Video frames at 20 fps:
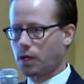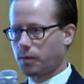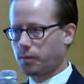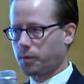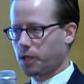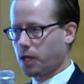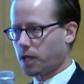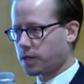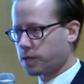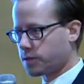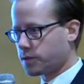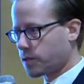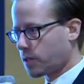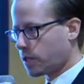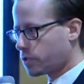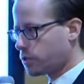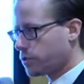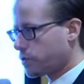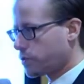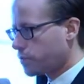blocking
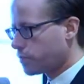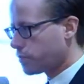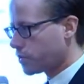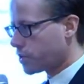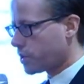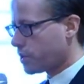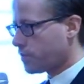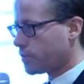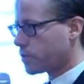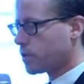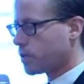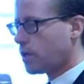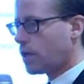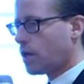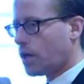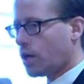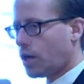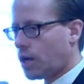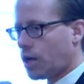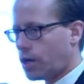statutes regimes
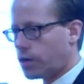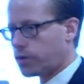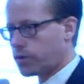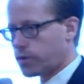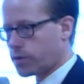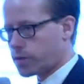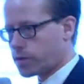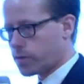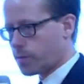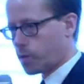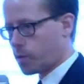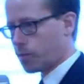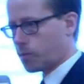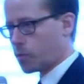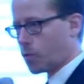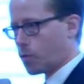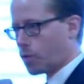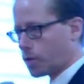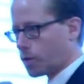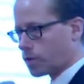under the Supreme
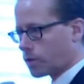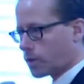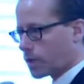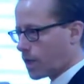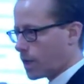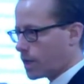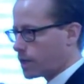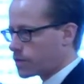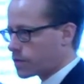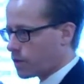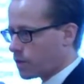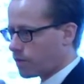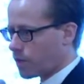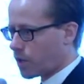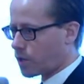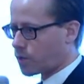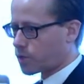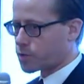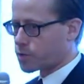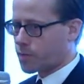Court case of
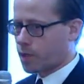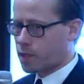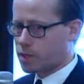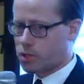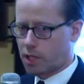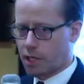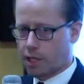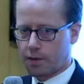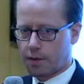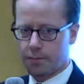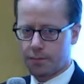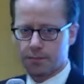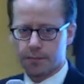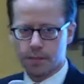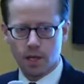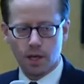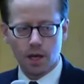Aerospatiale.